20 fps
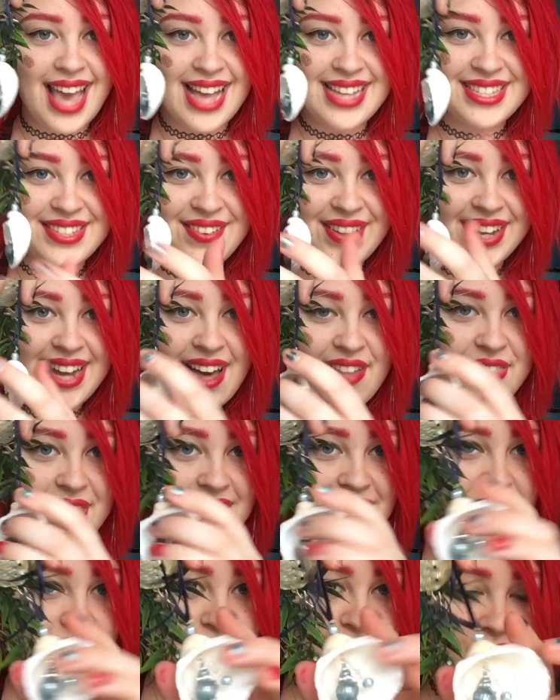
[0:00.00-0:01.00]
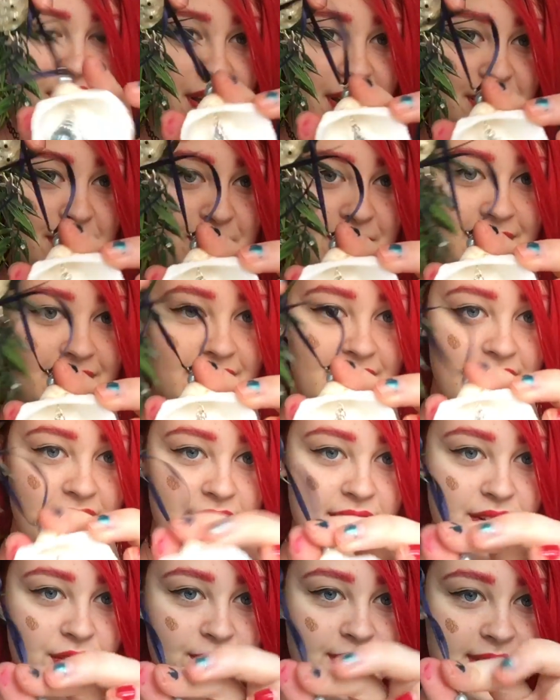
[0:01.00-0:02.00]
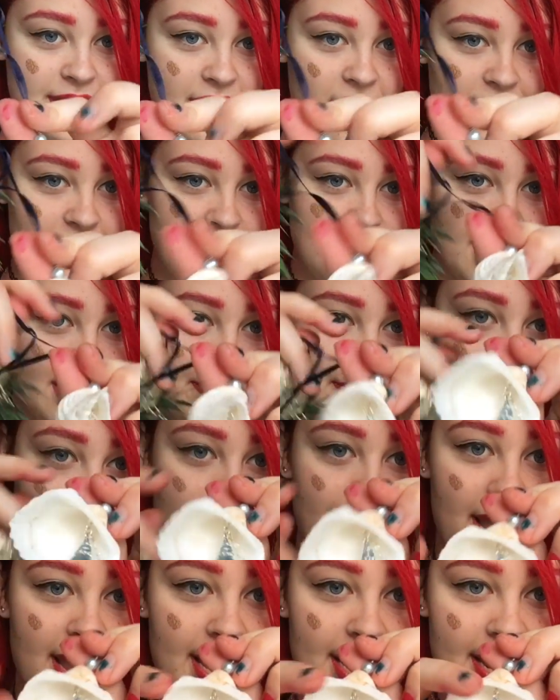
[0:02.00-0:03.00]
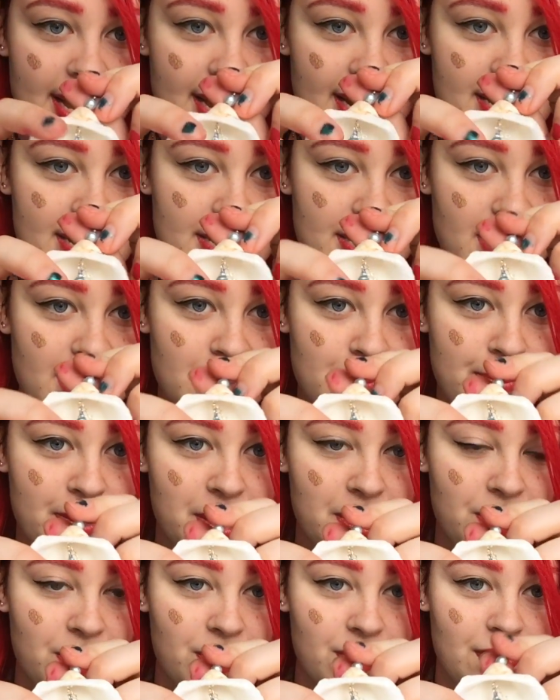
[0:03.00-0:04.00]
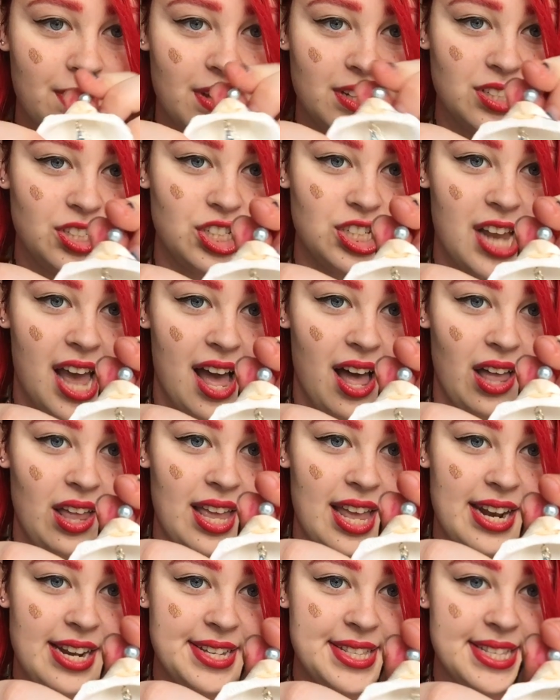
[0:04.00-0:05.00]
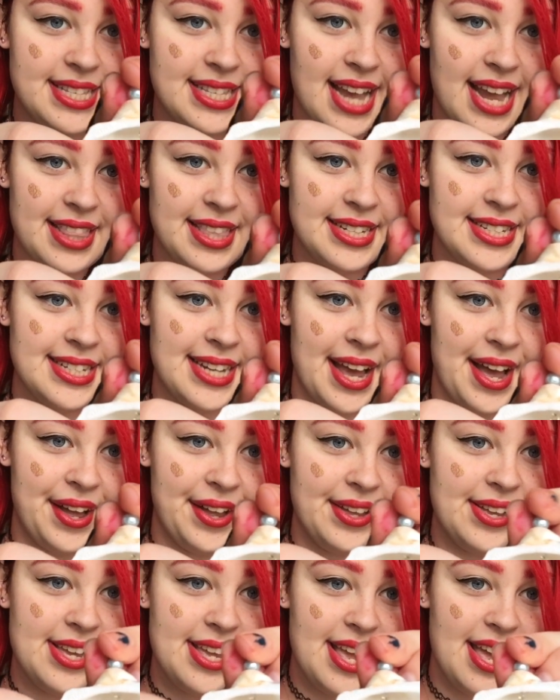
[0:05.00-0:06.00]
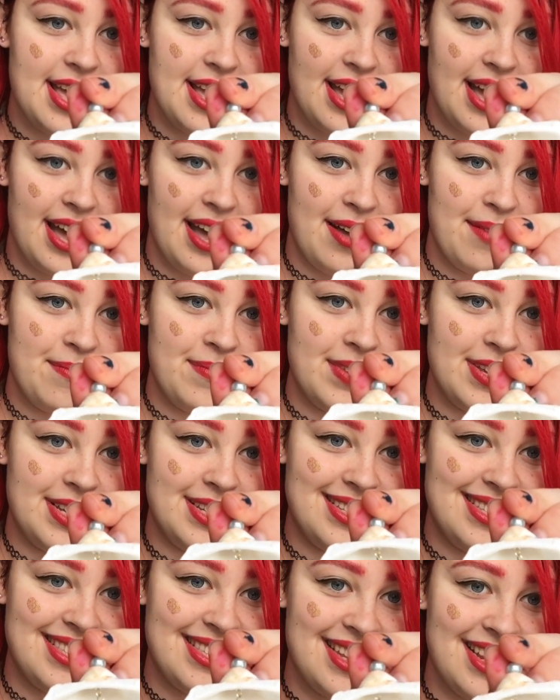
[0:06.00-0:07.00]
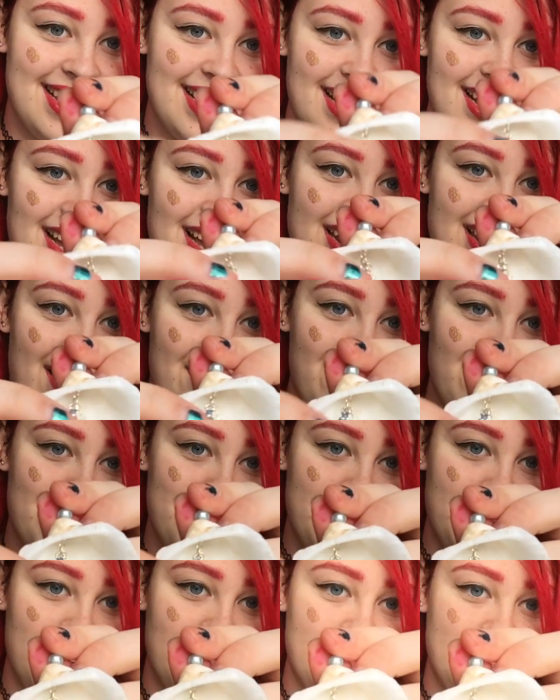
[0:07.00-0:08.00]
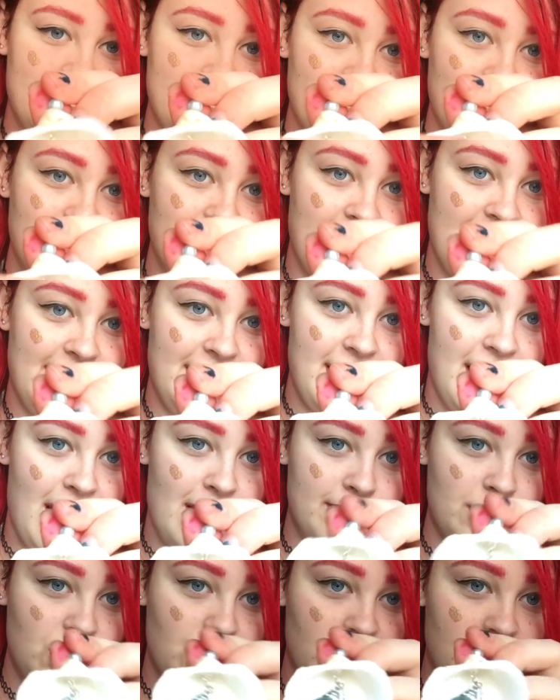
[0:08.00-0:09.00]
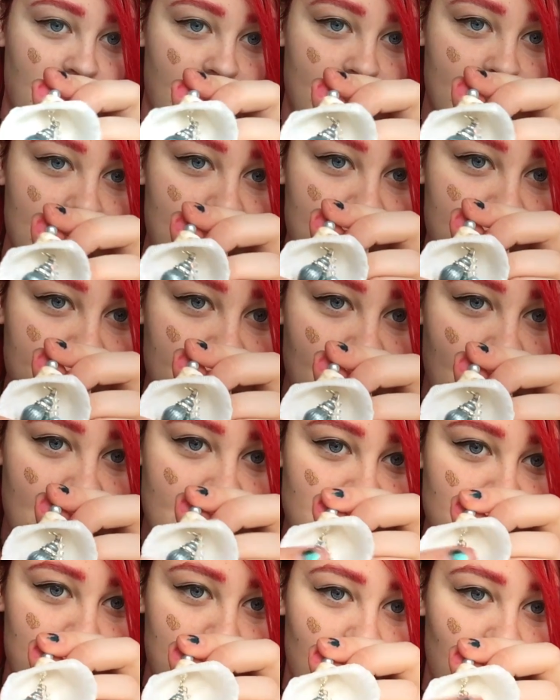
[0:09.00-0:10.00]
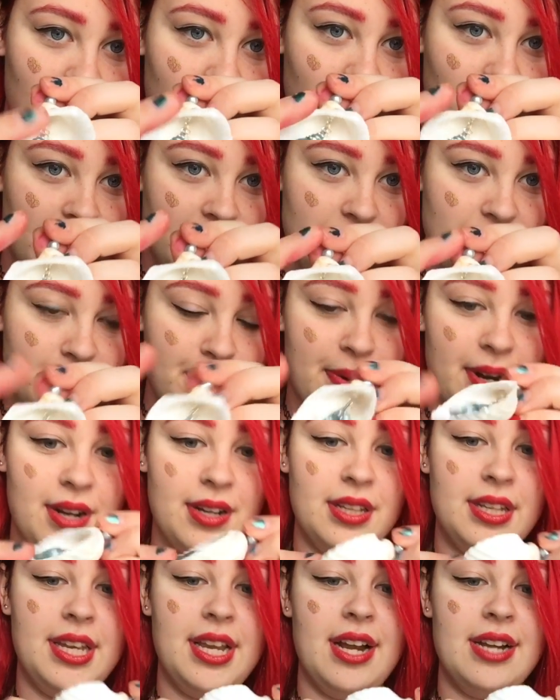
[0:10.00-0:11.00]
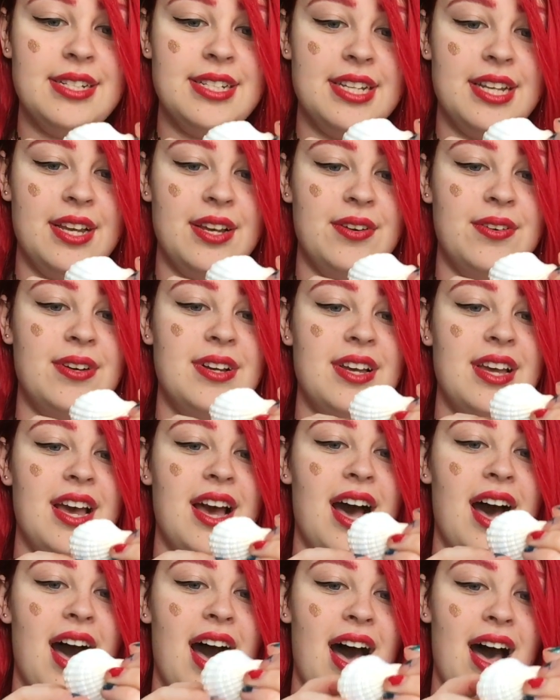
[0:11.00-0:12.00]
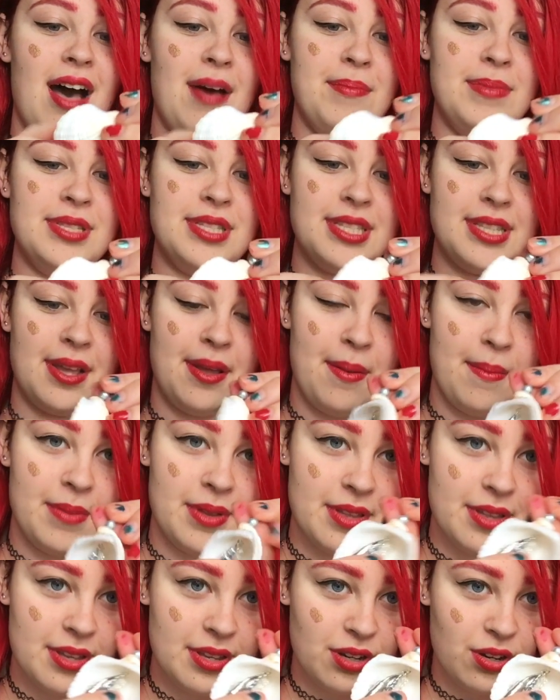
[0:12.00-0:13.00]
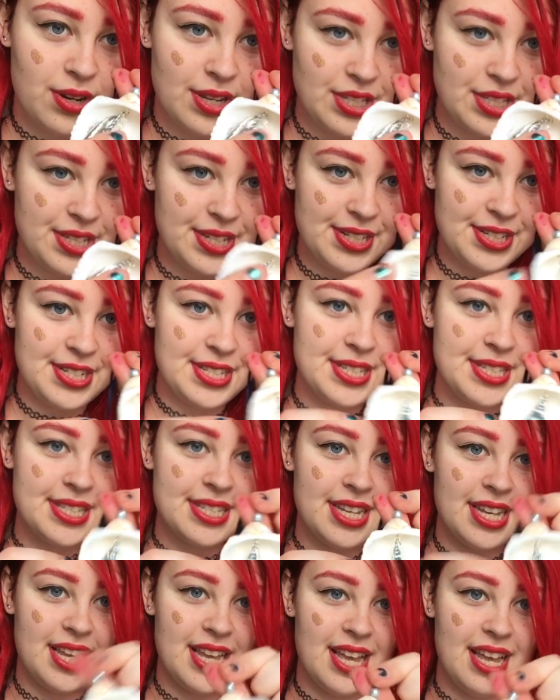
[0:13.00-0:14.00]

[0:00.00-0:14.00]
Yeah, so I got this from Noreen the Arctic Mermaid and it's this beautiful shell and inside the shell um, is another beautiful like enamel shell and a pearl and there's a pearl here too um, some crystals.